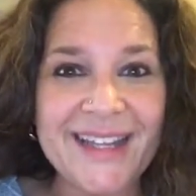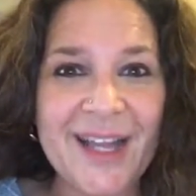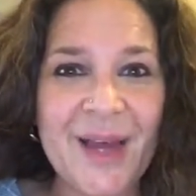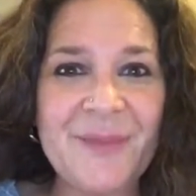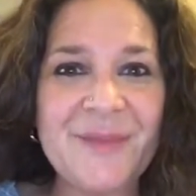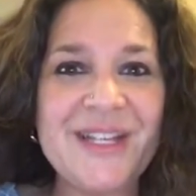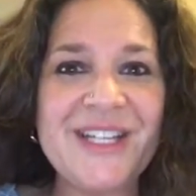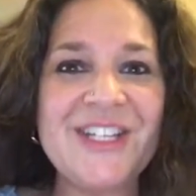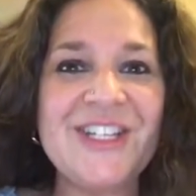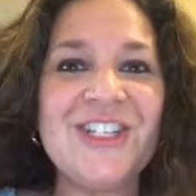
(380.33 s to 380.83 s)
That
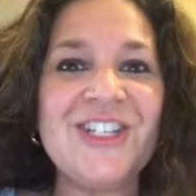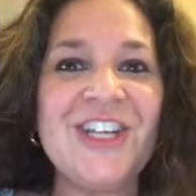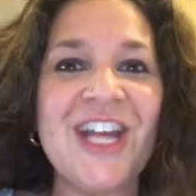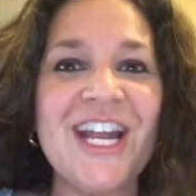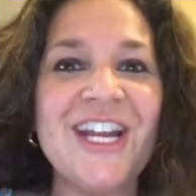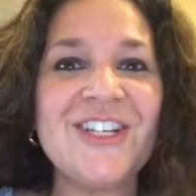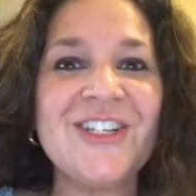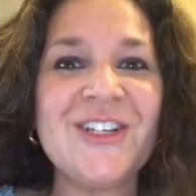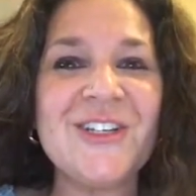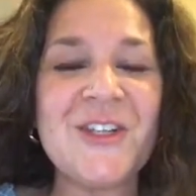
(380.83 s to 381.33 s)
means
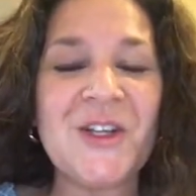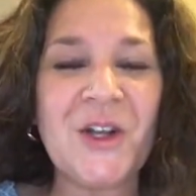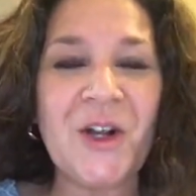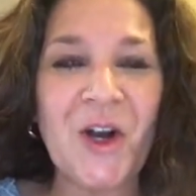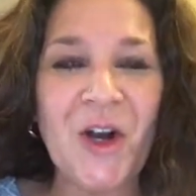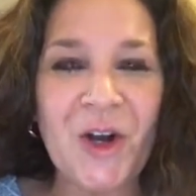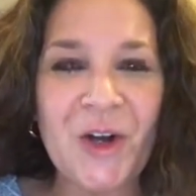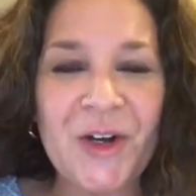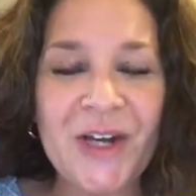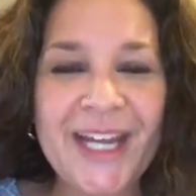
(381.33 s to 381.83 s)
change is
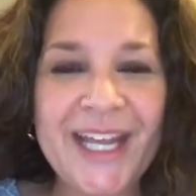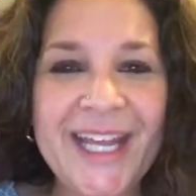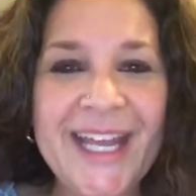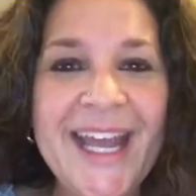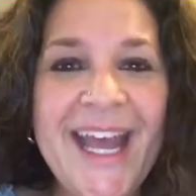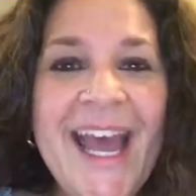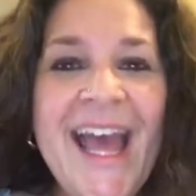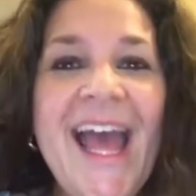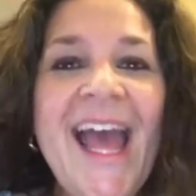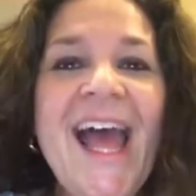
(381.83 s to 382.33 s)
occurring.
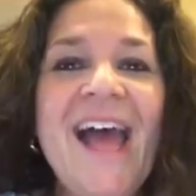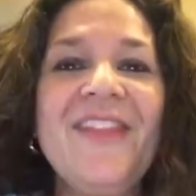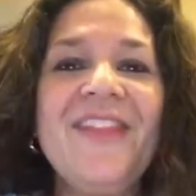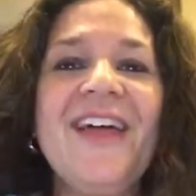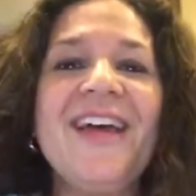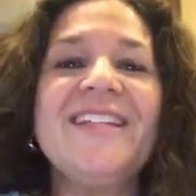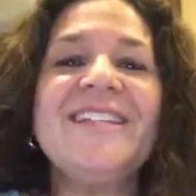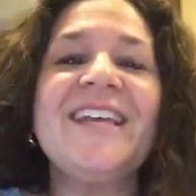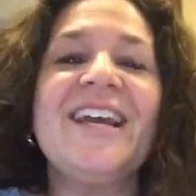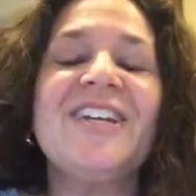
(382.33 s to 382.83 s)
And
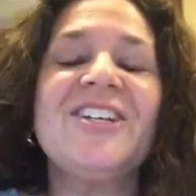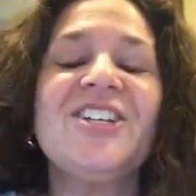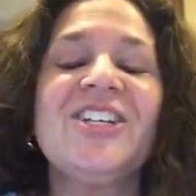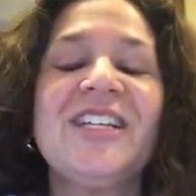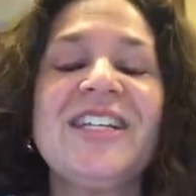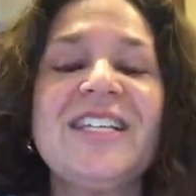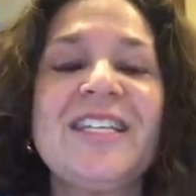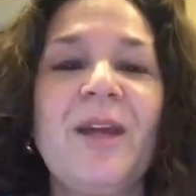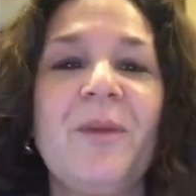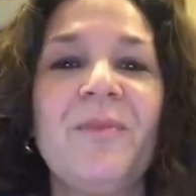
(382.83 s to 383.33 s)
that's actually
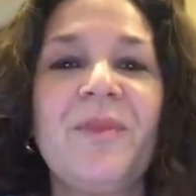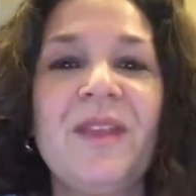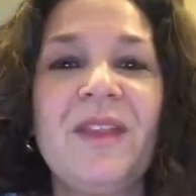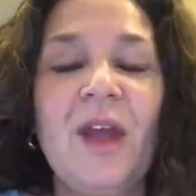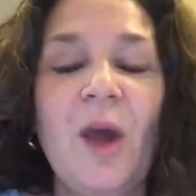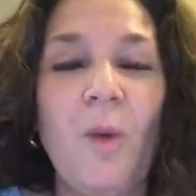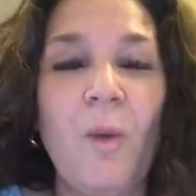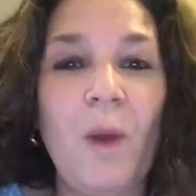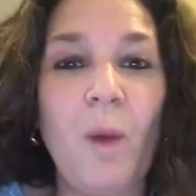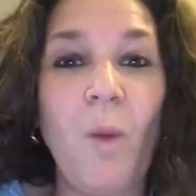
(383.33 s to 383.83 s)
something
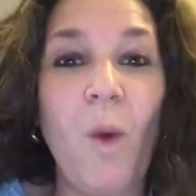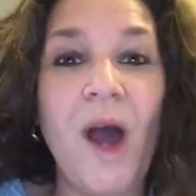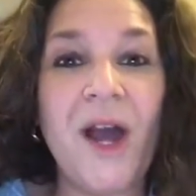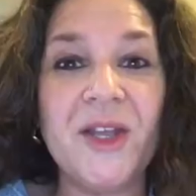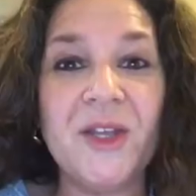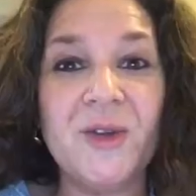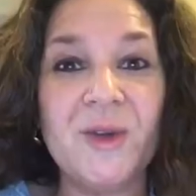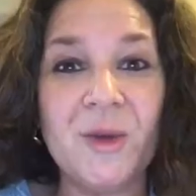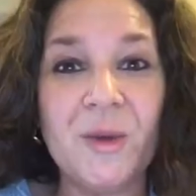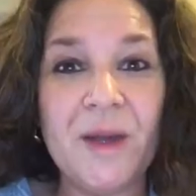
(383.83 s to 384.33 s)
that we
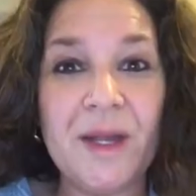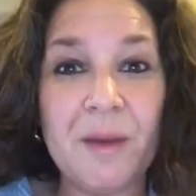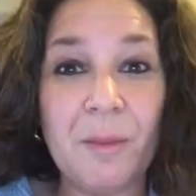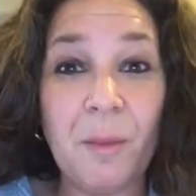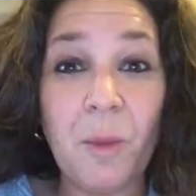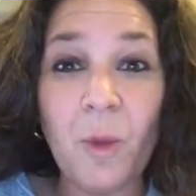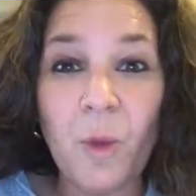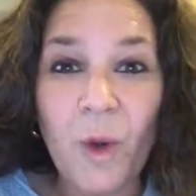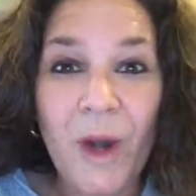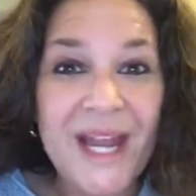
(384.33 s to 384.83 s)
want you to
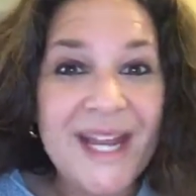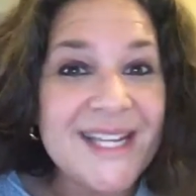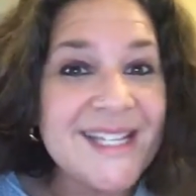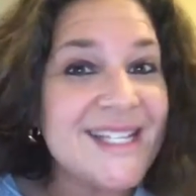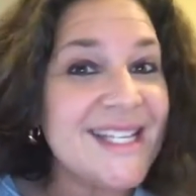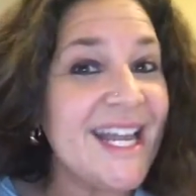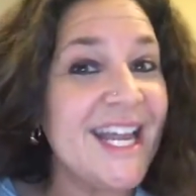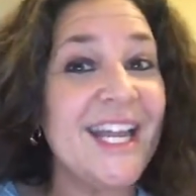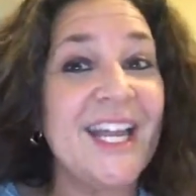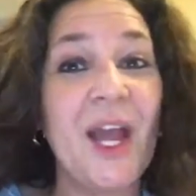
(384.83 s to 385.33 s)

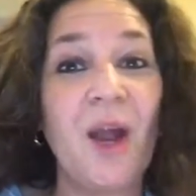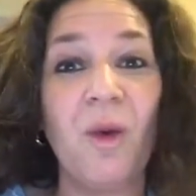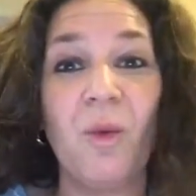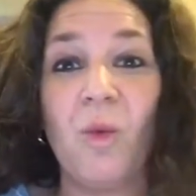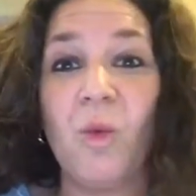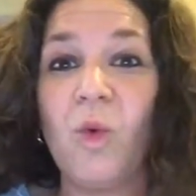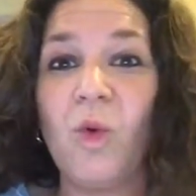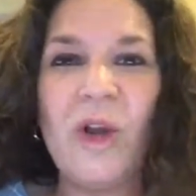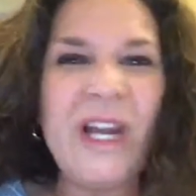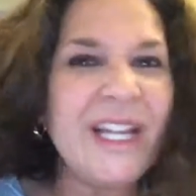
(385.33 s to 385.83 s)
embrace and get
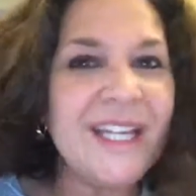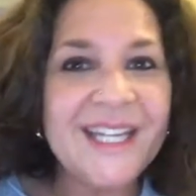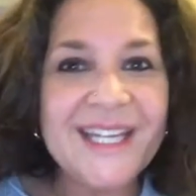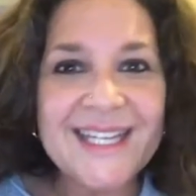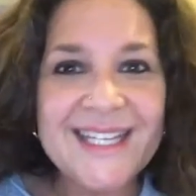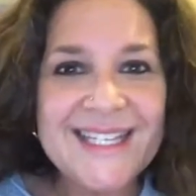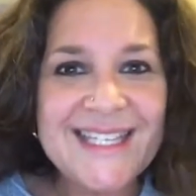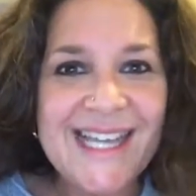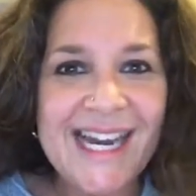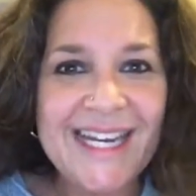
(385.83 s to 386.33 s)
really
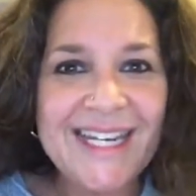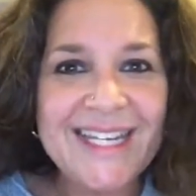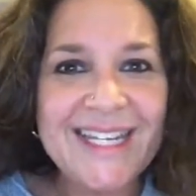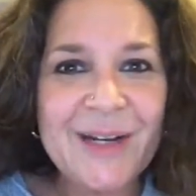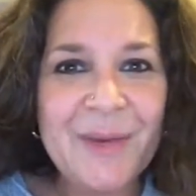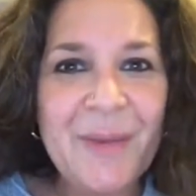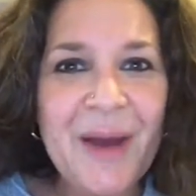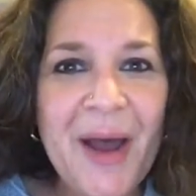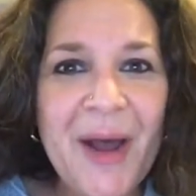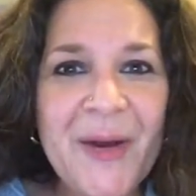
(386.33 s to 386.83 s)
excited
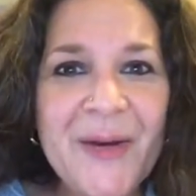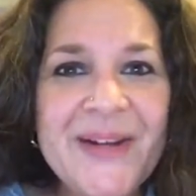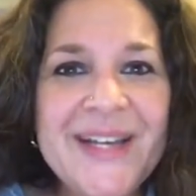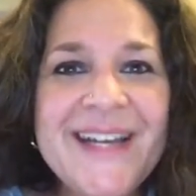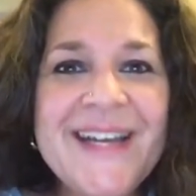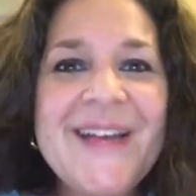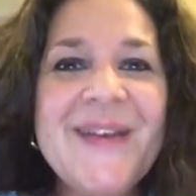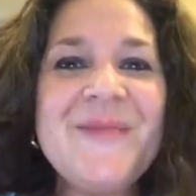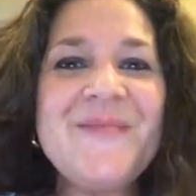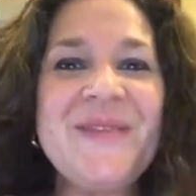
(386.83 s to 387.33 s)
about,
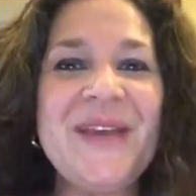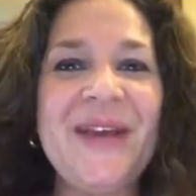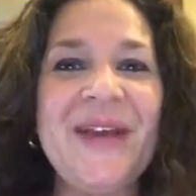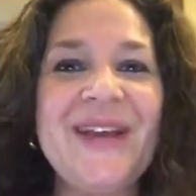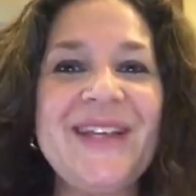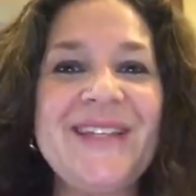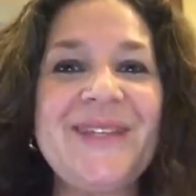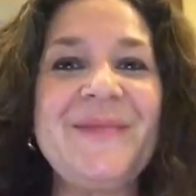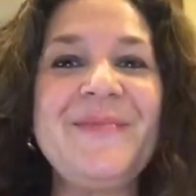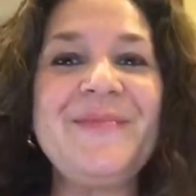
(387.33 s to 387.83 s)

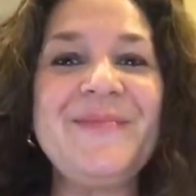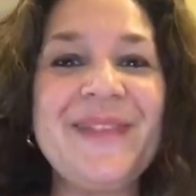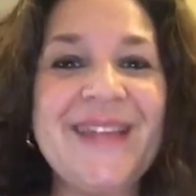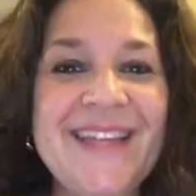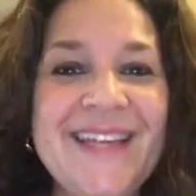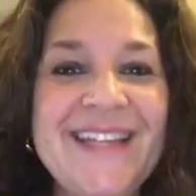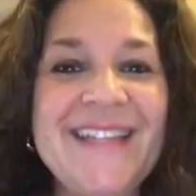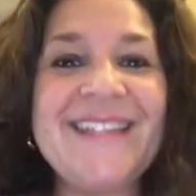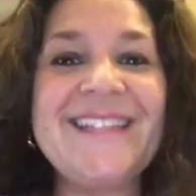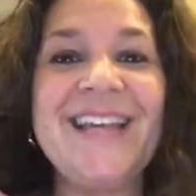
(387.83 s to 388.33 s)
because it
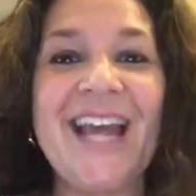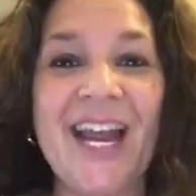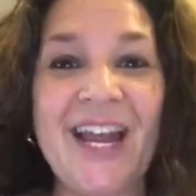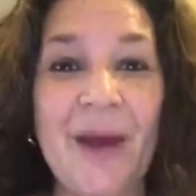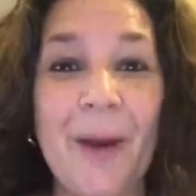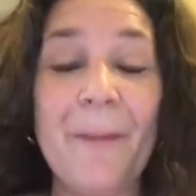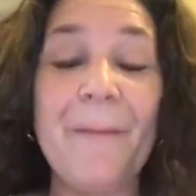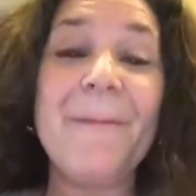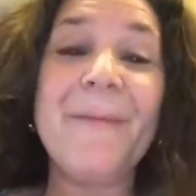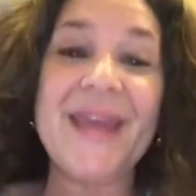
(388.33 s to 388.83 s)
means that
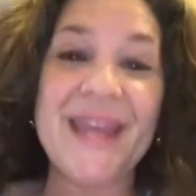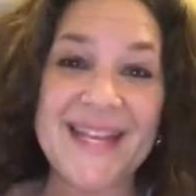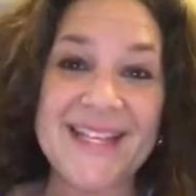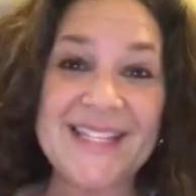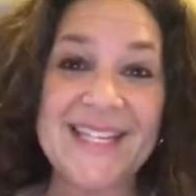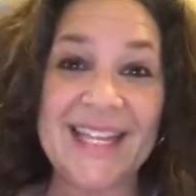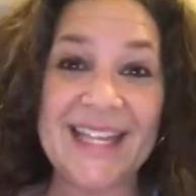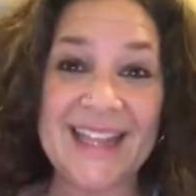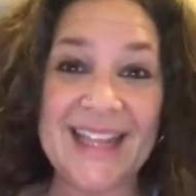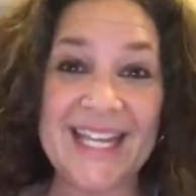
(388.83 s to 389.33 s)

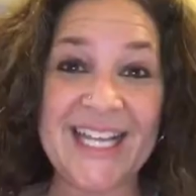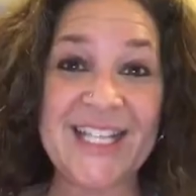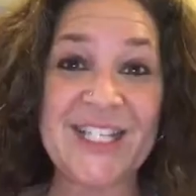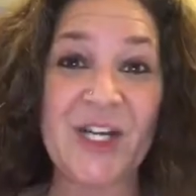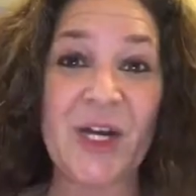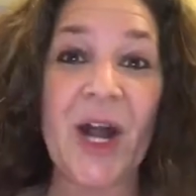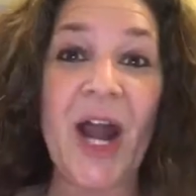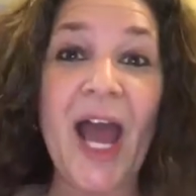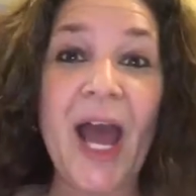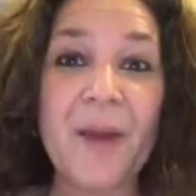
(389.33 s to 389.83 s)
amazing things
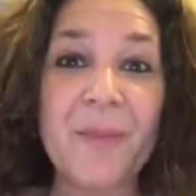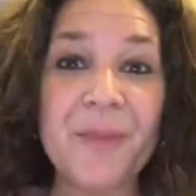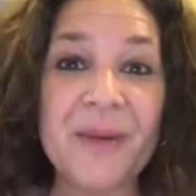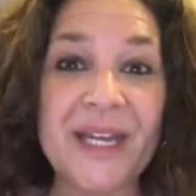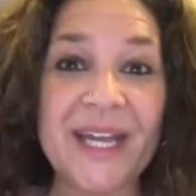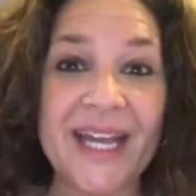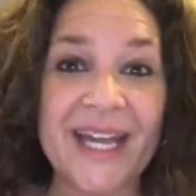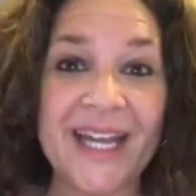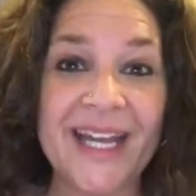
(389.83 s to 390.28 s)
are happening.